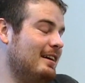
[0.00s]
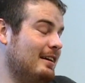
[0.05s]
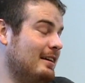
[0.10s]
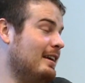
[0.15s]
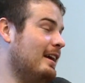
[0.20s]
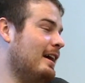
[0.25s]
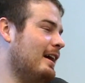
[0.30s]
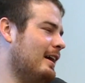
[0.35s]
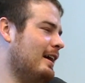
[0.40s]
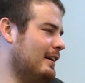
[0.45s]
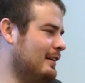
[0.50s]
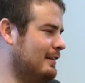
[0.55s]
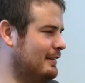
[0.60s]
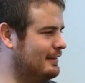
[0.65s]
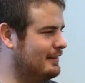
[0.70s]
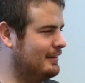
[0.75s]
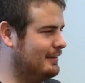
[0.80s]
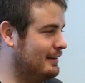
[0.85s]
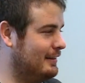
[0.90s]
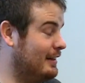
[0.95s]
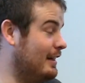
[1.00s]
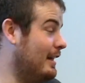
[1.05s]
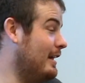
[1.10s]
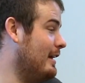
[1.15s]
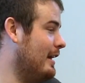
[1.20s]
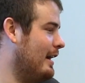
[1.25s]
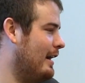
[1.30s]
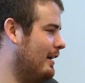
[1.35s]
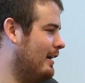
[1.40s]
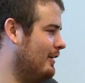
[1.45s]
Yeah.
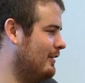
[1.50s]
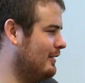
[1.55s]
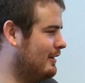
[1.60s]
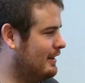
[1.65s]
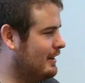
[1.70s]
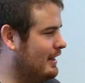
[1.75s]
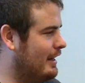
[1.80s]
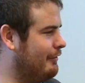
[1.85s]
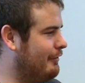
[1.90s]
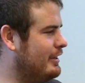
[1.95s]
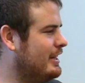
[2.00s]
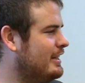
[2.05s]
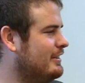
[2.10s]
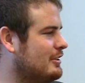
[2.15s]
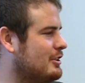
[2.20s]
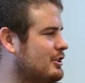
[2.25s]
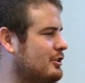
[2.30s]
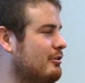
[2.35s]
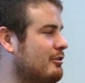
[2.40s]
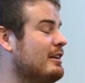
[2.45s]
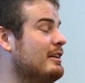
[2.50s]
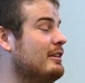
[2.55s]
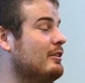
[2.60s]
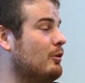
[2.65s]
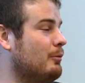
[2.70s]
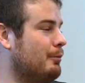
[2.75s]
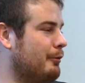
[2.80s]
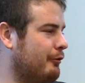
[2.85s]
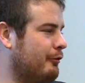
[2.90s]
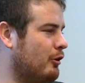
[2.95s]
Anyhow, if you need the strength
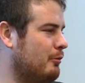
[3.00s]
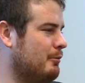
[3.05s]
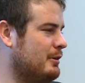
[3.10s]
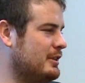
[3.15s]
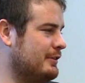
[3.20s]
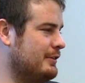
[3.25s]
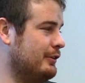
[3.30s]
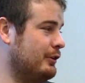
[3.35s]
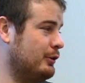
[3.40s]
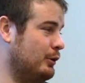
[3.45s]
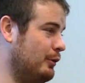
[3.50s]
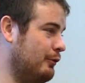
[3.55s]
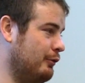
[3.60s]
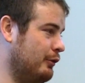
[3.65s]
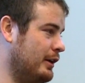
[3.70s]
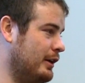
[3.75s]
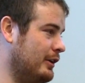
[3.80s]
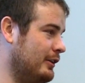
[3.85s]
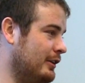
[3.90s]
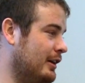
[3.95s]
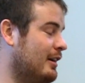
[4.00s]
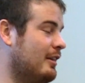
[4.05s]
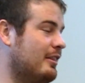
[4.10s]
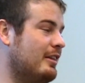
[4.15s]
or performance of a groove weld,